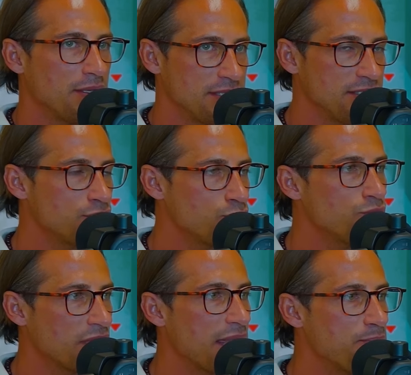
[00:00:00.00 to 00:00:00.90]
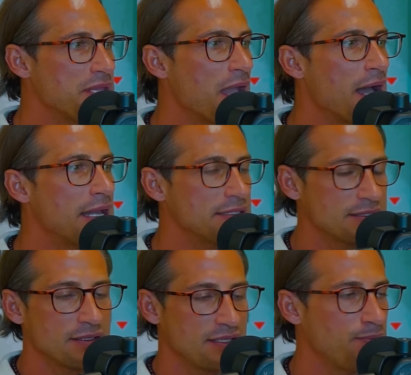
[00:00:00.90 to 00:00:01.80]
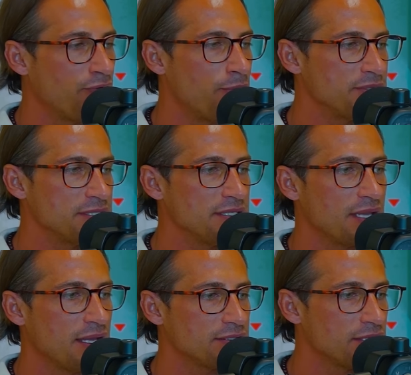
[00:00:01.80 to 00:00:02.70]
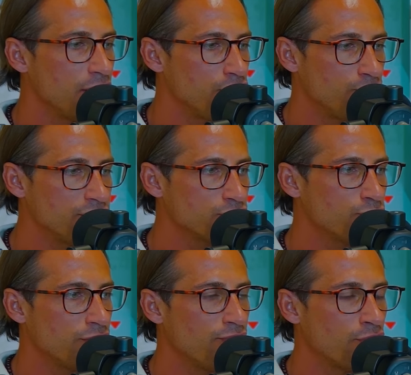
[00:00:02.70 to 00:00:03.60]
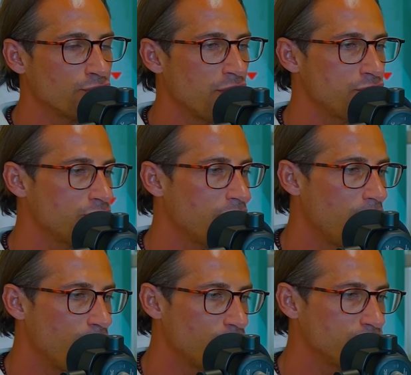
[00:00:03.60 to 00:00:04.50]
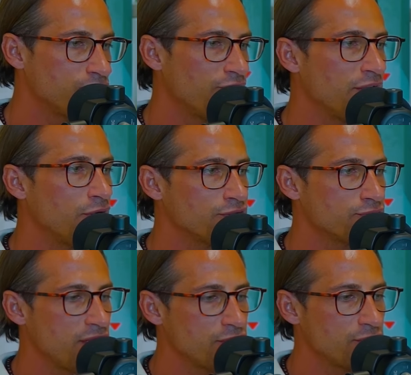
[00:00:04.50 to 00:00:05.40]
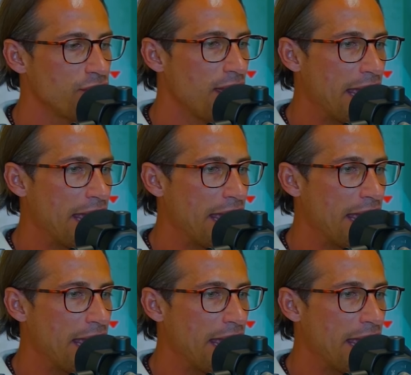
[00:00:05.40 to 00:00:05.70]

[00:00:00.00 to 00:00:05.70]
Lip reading: these two KPIs, key performance indicators, your risk to reward ratio versus your win loss ratio.